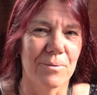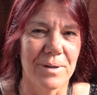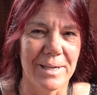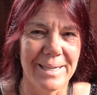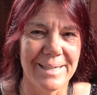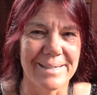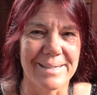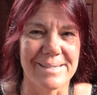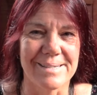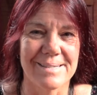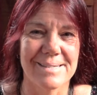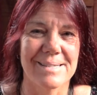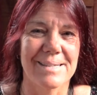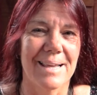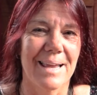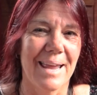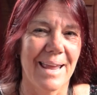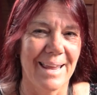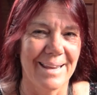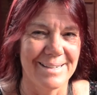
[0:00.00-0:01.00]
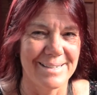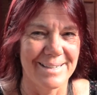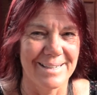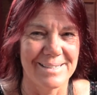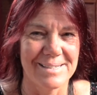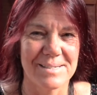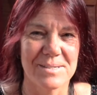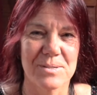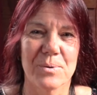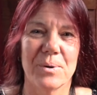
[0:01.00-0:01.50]
readers, and
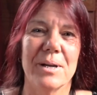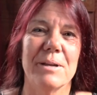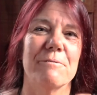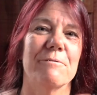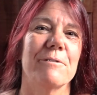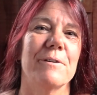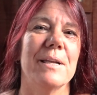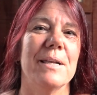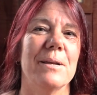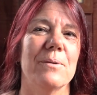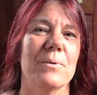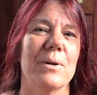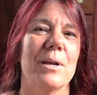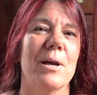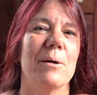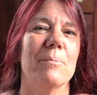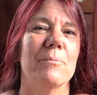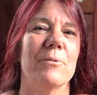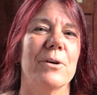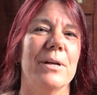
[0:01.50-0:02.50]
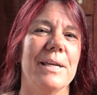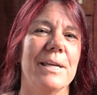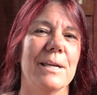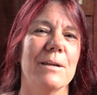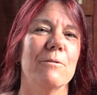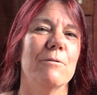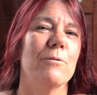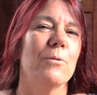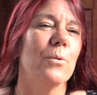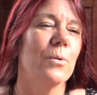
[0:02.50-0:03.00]
it's quite funny when I'm
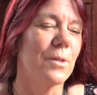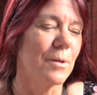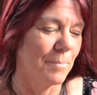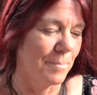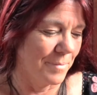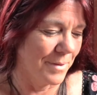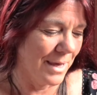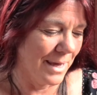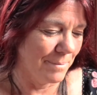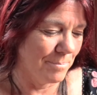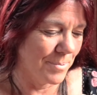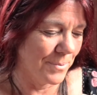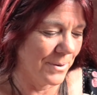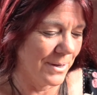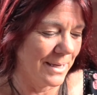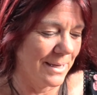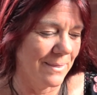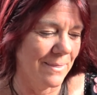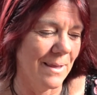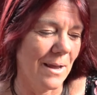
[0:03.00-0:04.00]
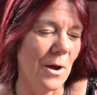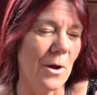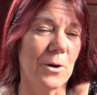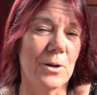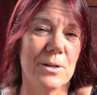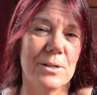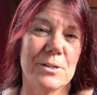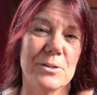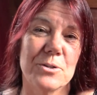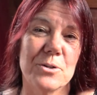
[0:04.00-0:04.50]
reading for them, they bring in their
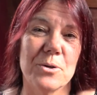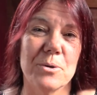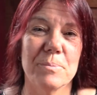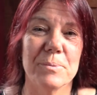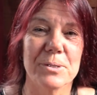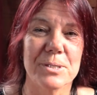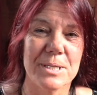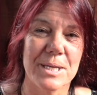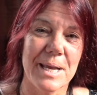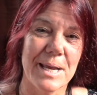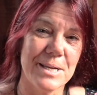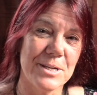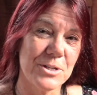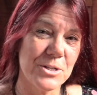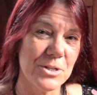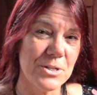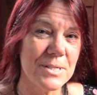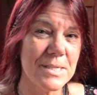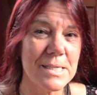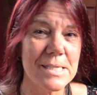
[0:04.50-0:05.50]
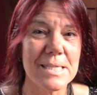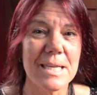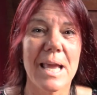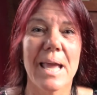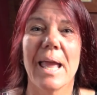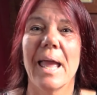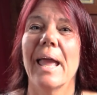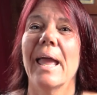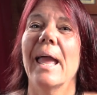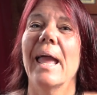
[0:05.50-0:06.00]
own interpretations
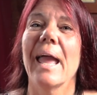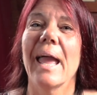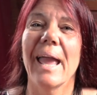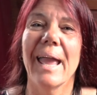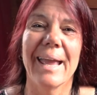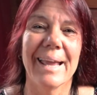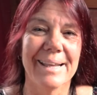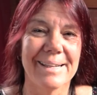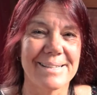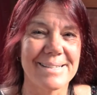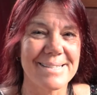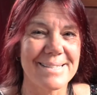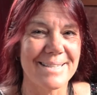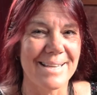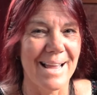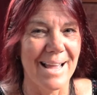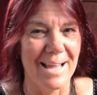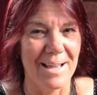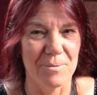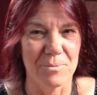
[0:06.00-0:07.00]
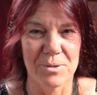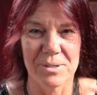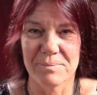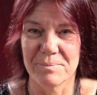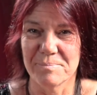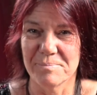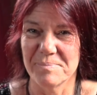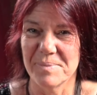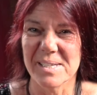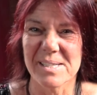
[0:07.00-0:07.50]
and
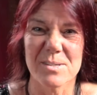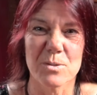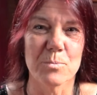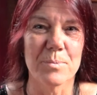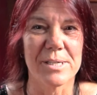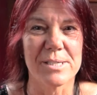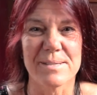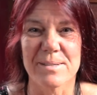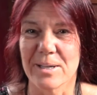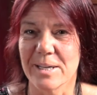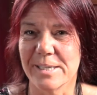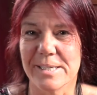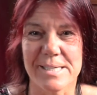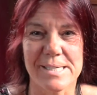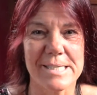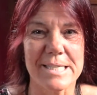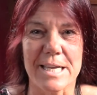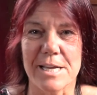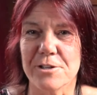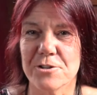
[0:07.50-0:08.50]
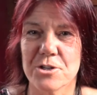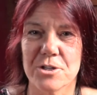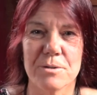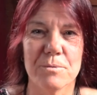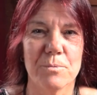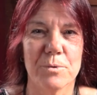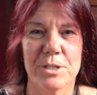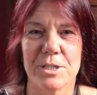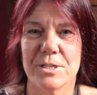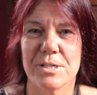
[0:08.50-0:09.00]
it's almost like a
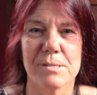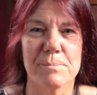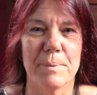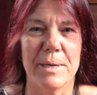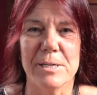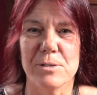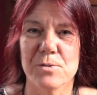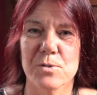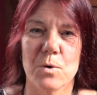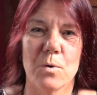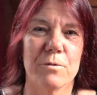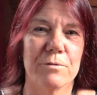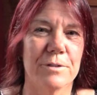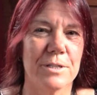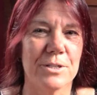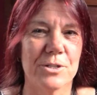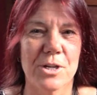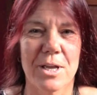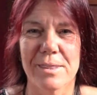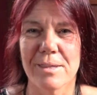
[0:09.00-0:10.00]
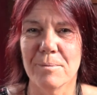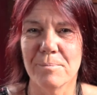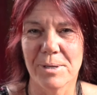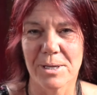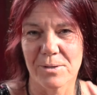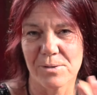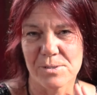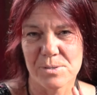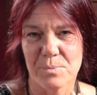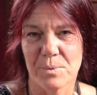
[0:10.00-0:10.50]
discussion. We just bounce off each other
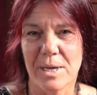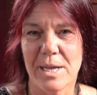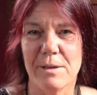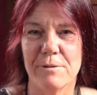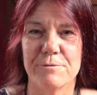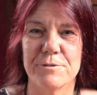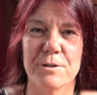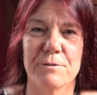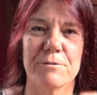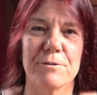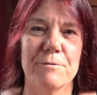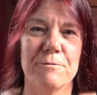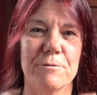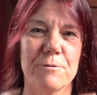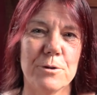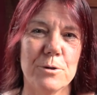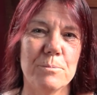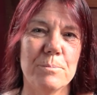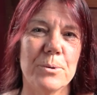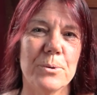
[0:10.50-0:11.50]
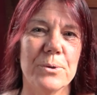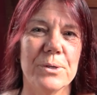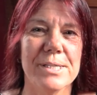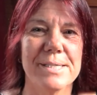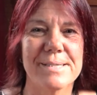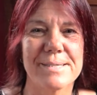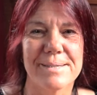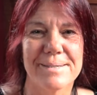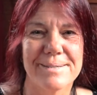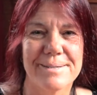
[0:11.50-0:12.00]
because we have different
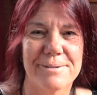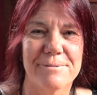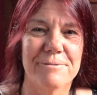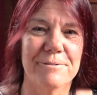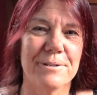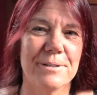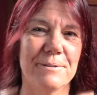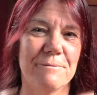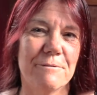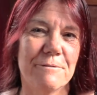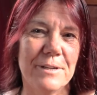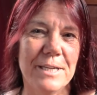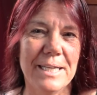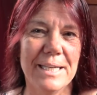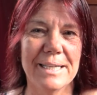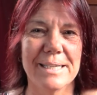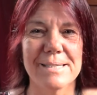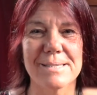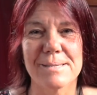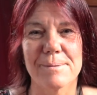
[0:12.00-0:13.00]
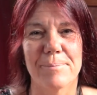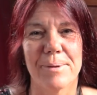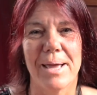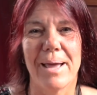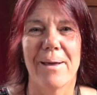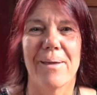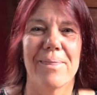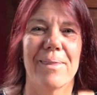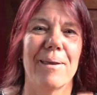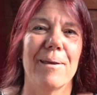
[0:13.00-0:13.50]
viewpoints and different feelings
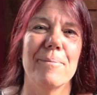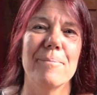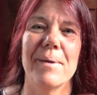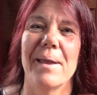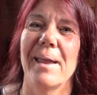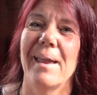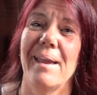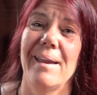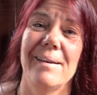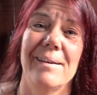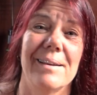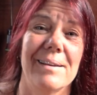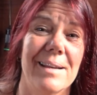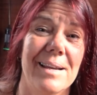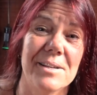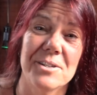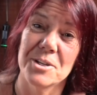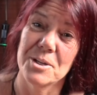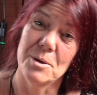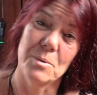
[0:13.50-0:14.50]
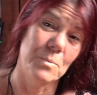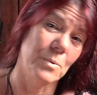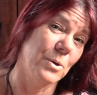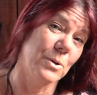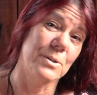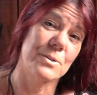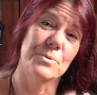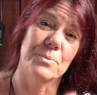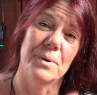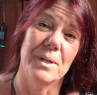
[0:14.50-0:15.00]
about them, and it
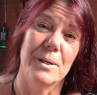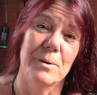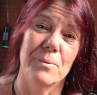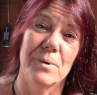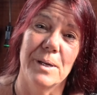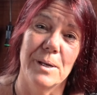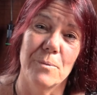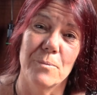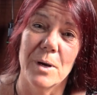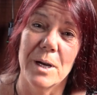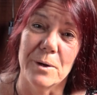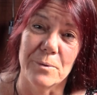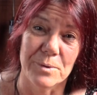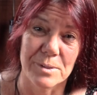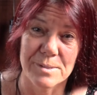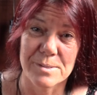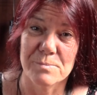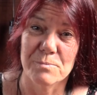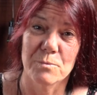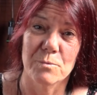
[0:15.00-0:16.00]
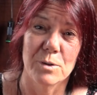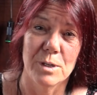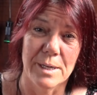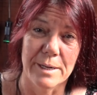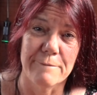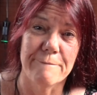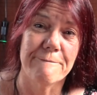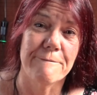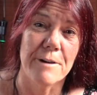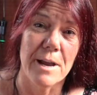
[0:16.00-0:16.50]
works really, really well. It's
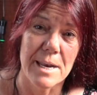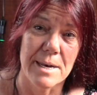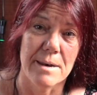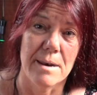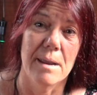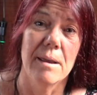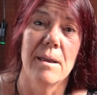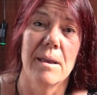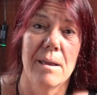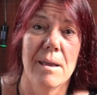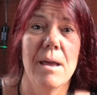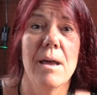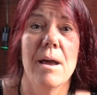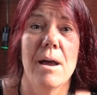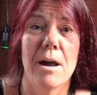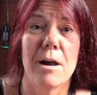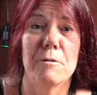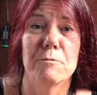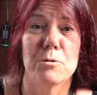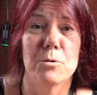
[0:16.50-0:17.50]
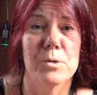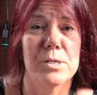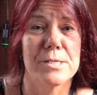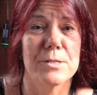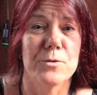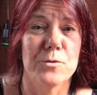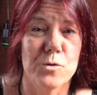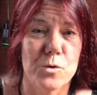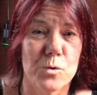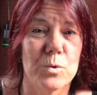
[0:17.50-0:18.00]
really fun. I've
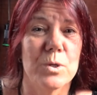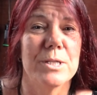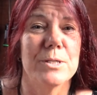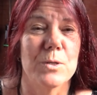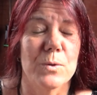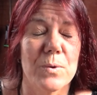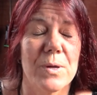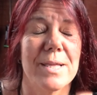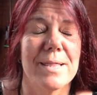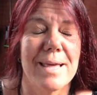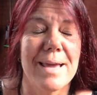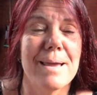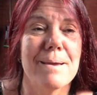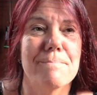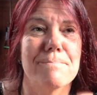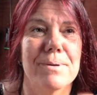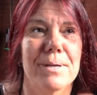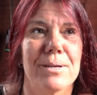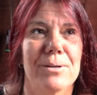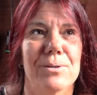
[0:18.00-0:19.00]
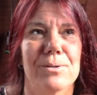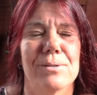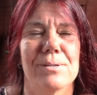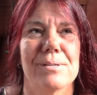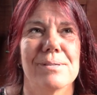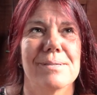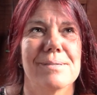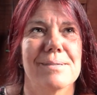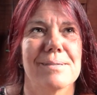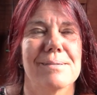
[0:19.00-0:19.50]
always enjoyed doing that
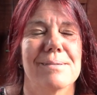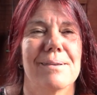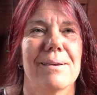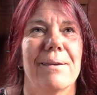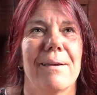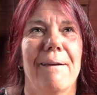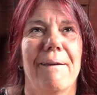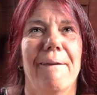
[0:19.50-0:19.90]
because,